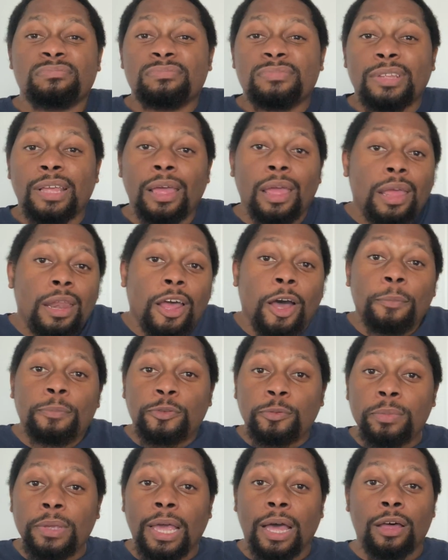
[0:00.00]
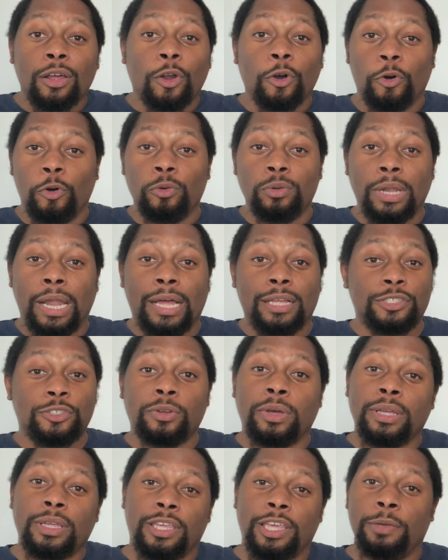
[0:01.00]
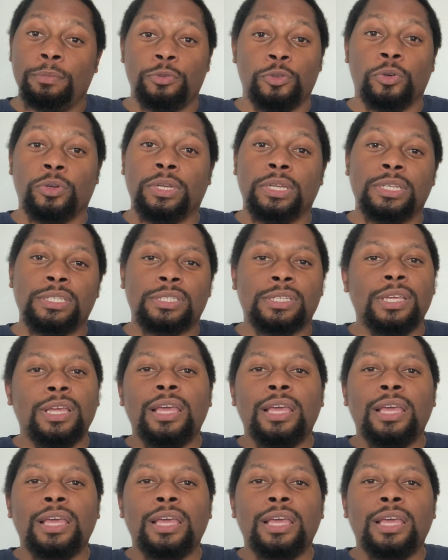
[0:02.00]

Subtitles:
It helps me out a whole lot, so I can keep doing this